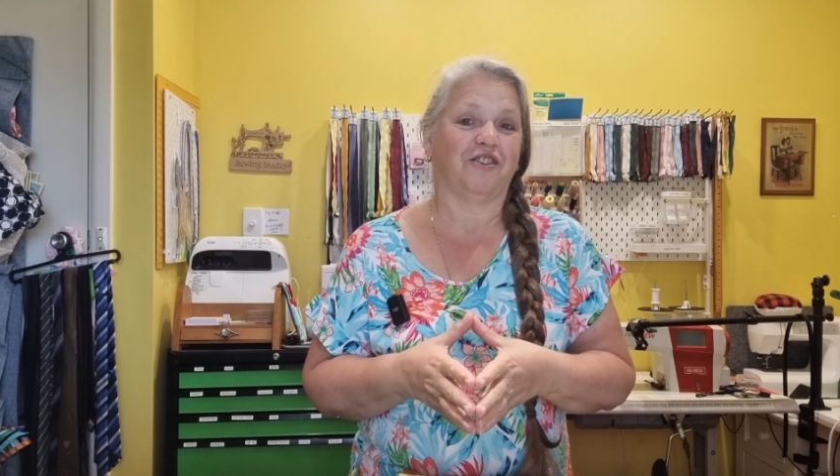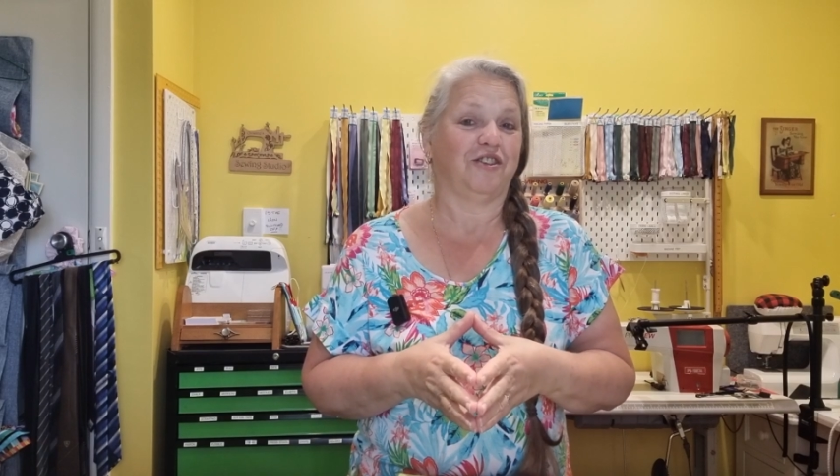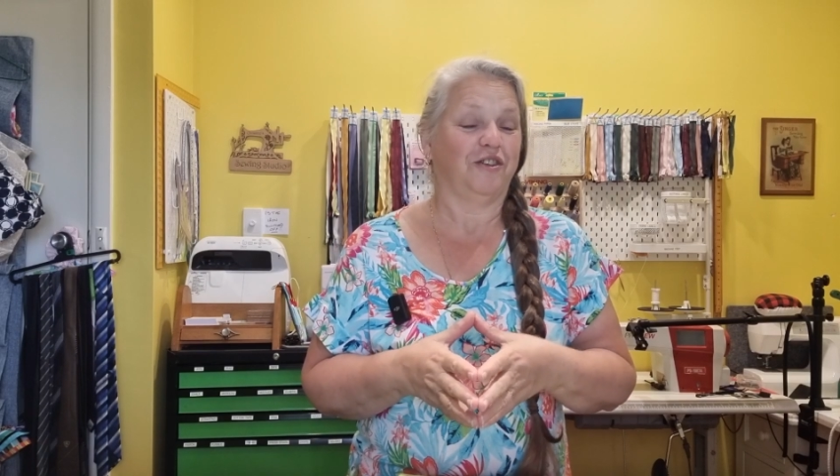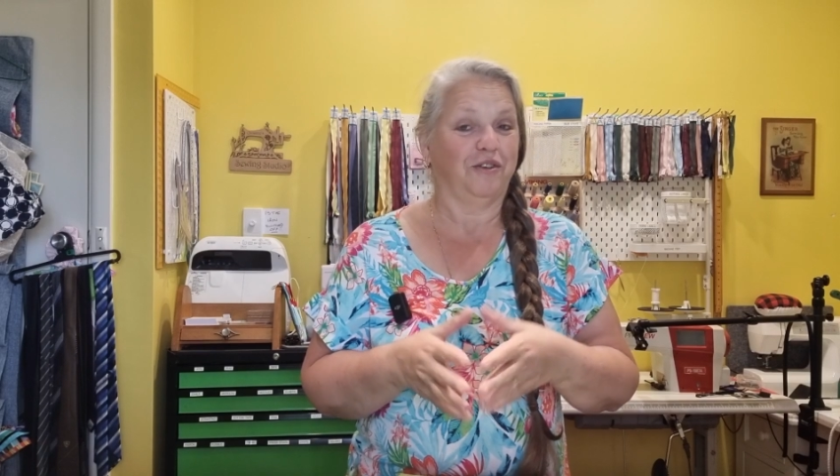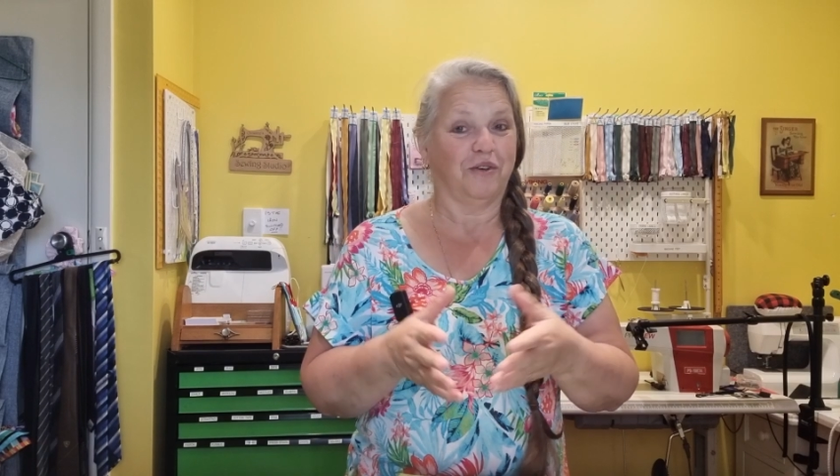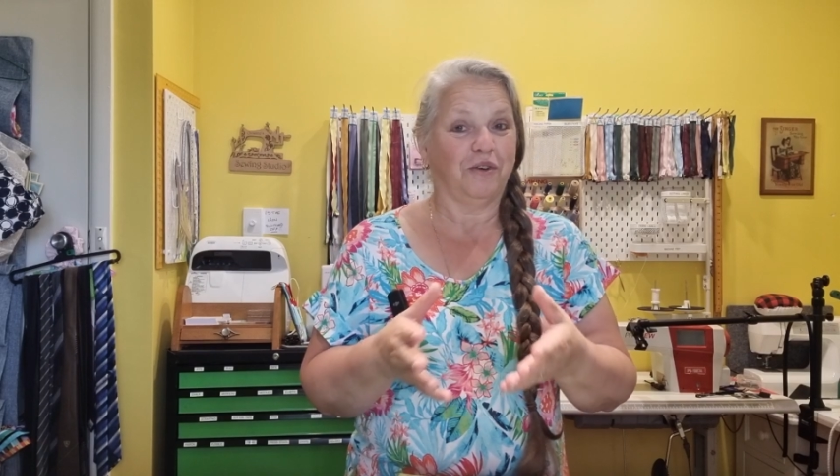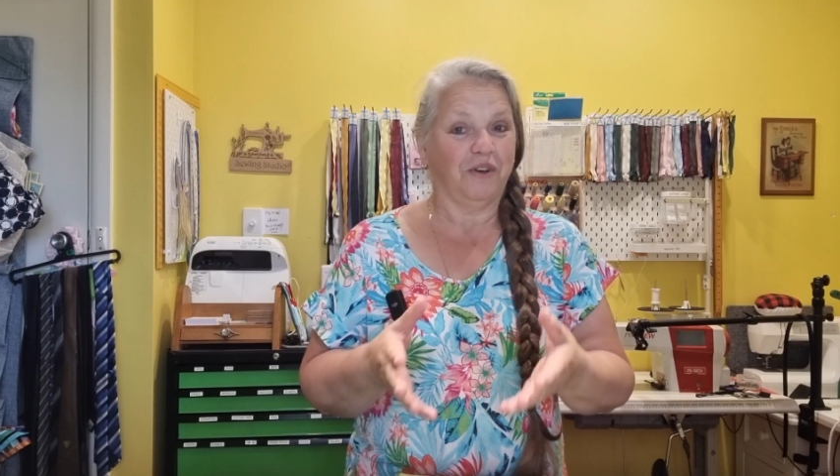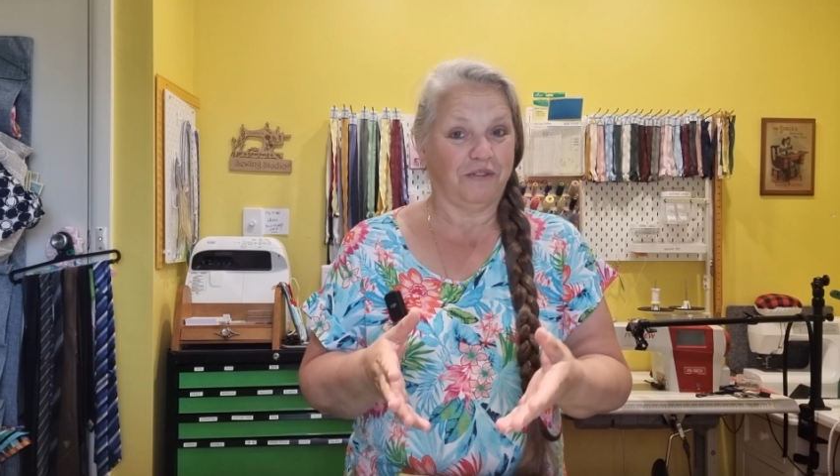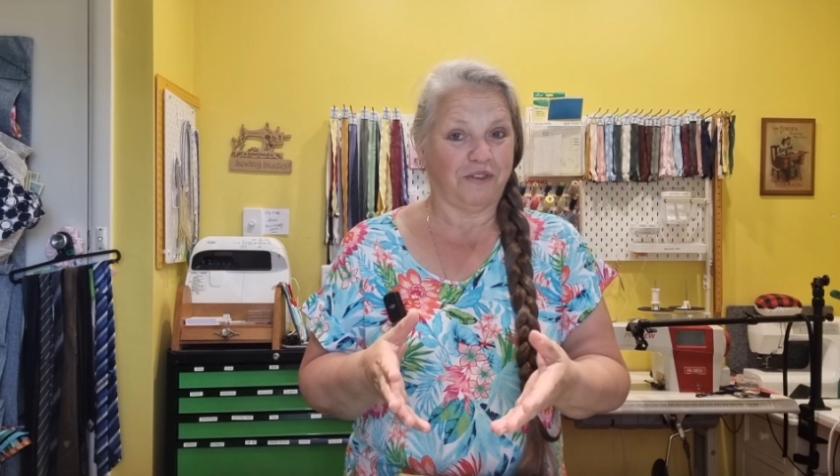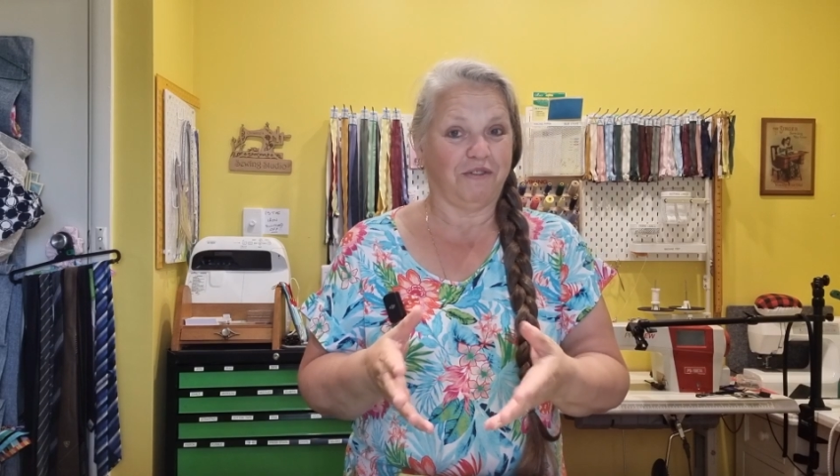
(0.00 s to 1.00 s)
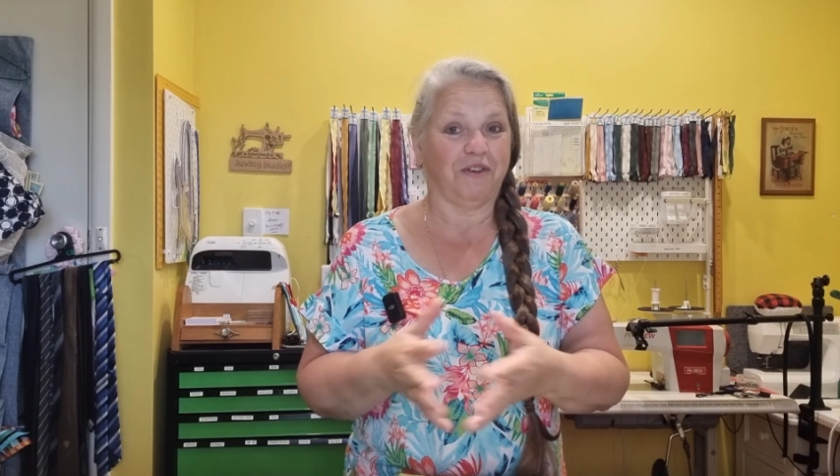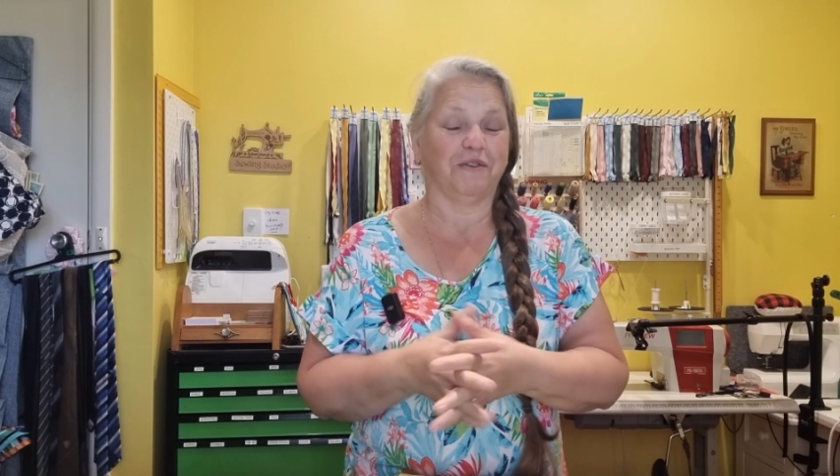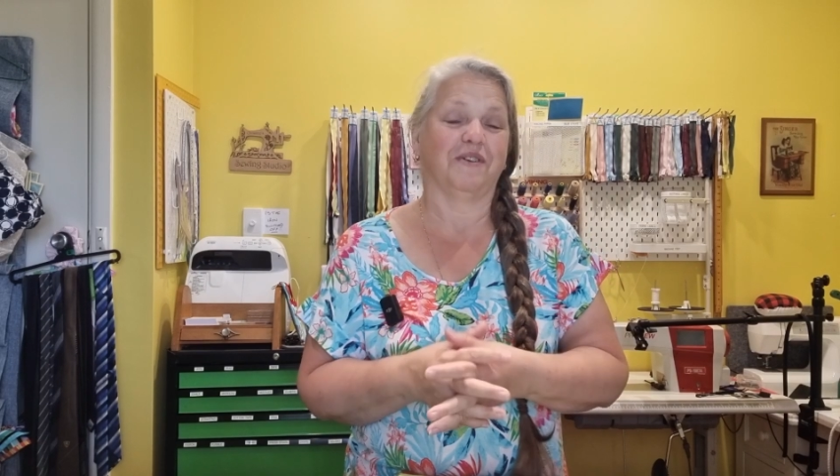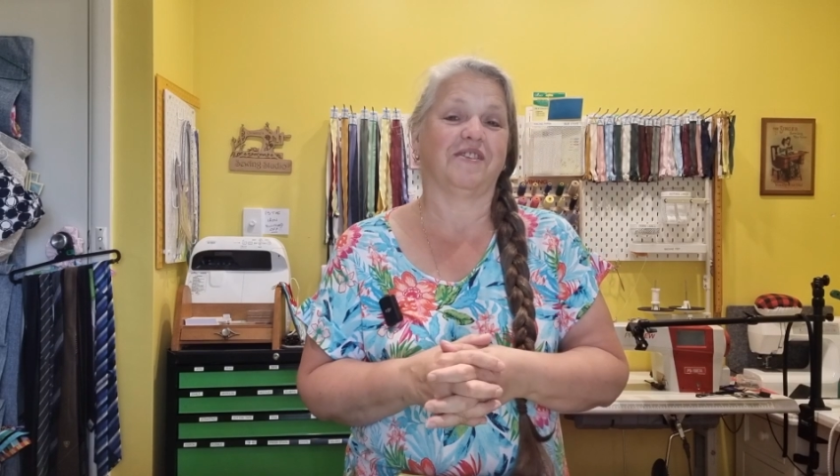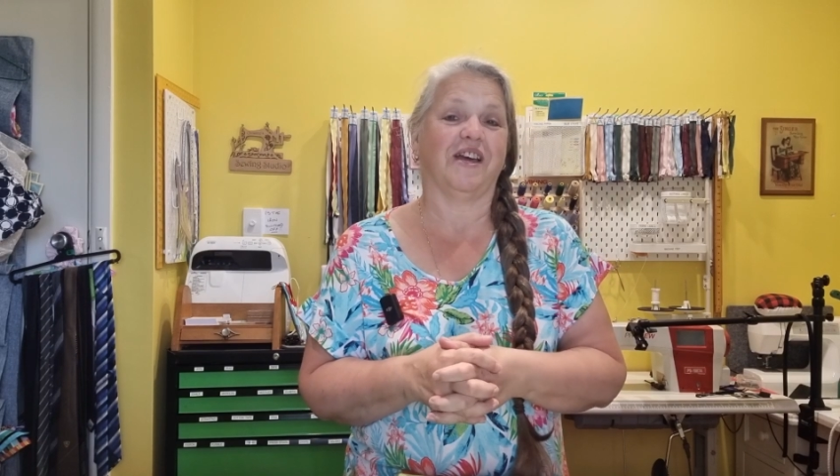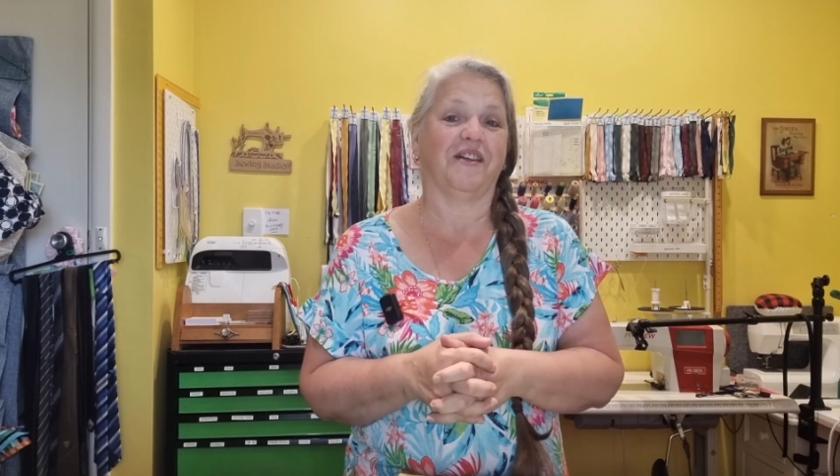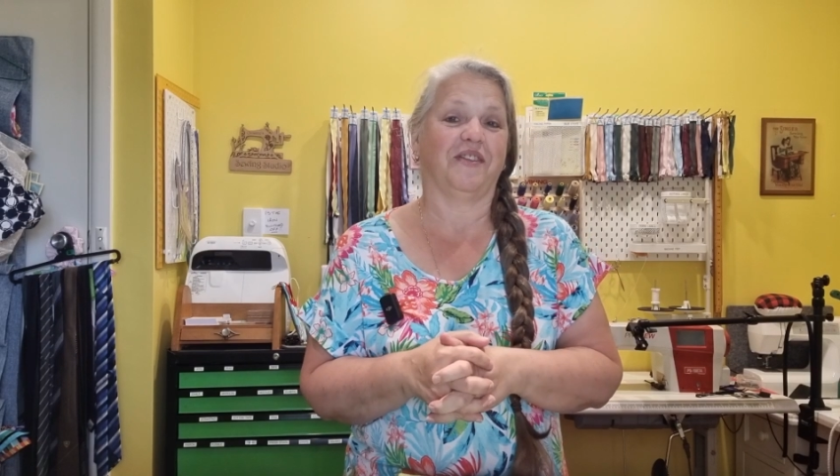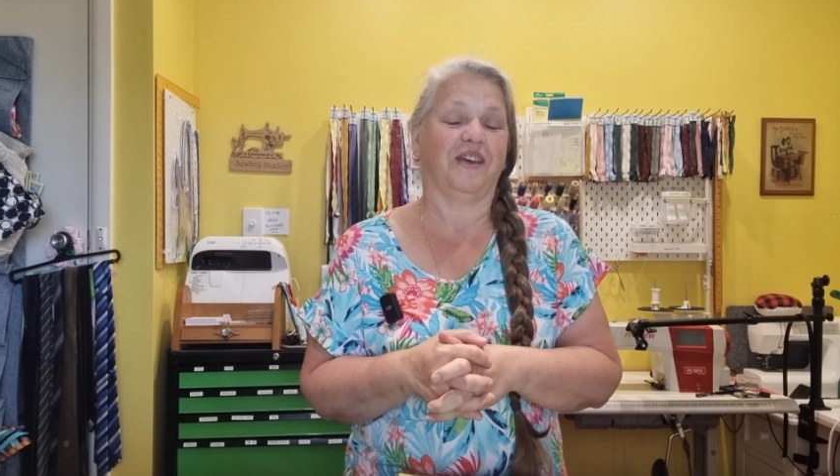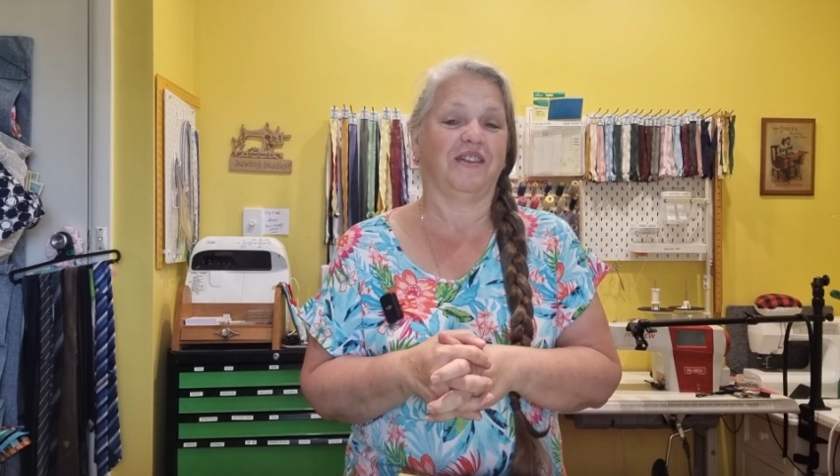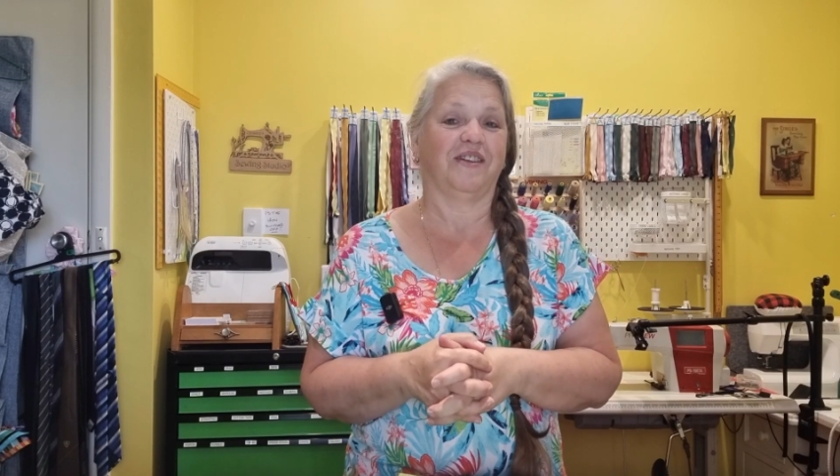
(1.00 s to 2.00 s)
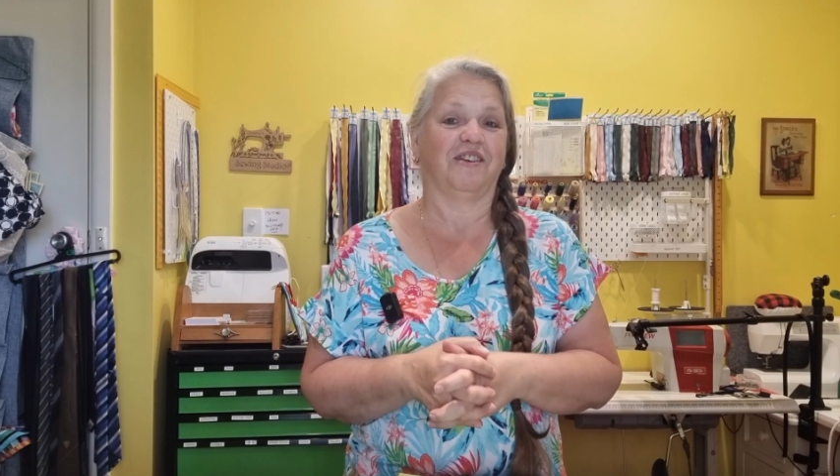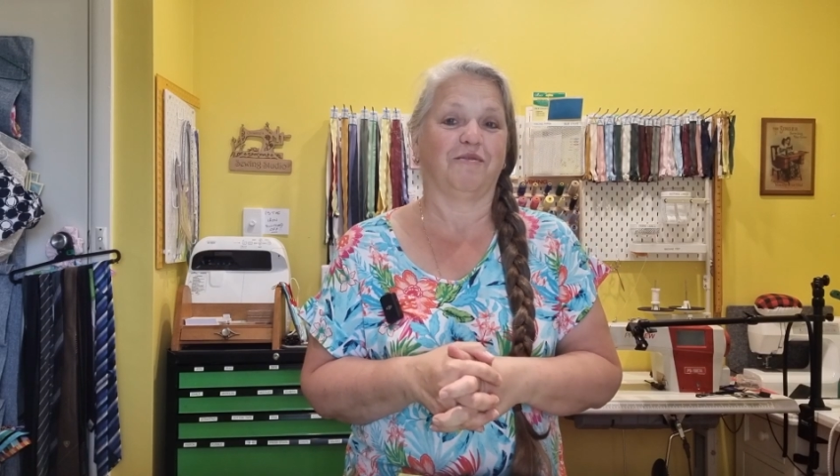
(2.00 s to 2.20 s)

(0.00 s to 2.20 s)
to all of the viewers out there that